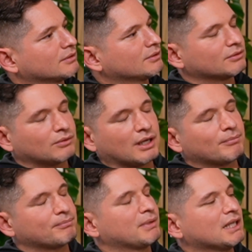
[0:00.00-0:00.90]
which is why
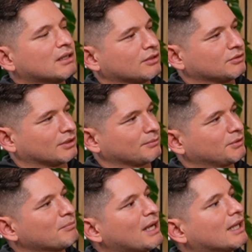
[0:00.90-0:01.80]
I'm big on dreams.
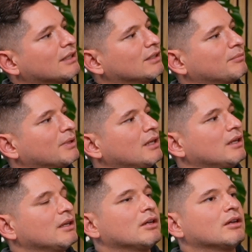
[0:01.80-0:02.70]
You might end up
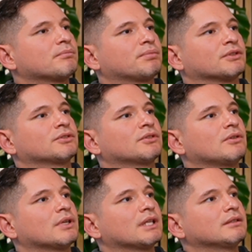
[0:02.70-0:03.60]

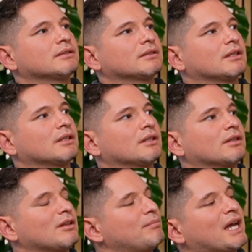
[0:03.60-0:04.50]
pursuing
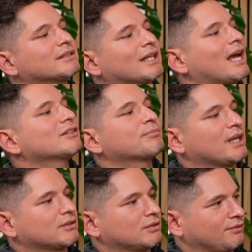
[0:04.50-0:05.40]
the best
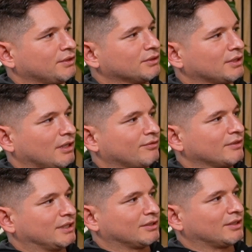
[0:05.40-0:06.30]
aspects of yourself
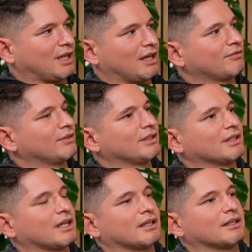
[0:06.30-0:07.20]
in this life,
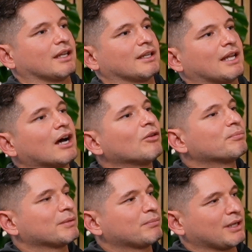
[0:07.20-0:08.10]
and
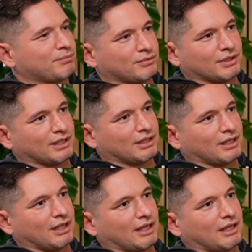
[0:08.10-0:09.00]
helping people,
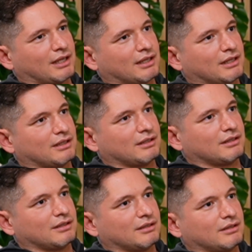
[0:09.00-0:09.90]
and
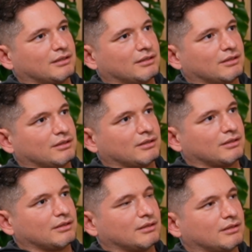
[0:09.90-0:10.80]

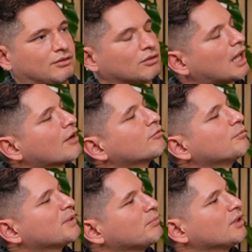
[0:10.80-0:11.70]
your life
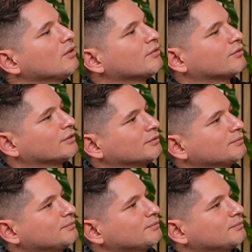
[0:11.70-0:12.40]
will be beautiful.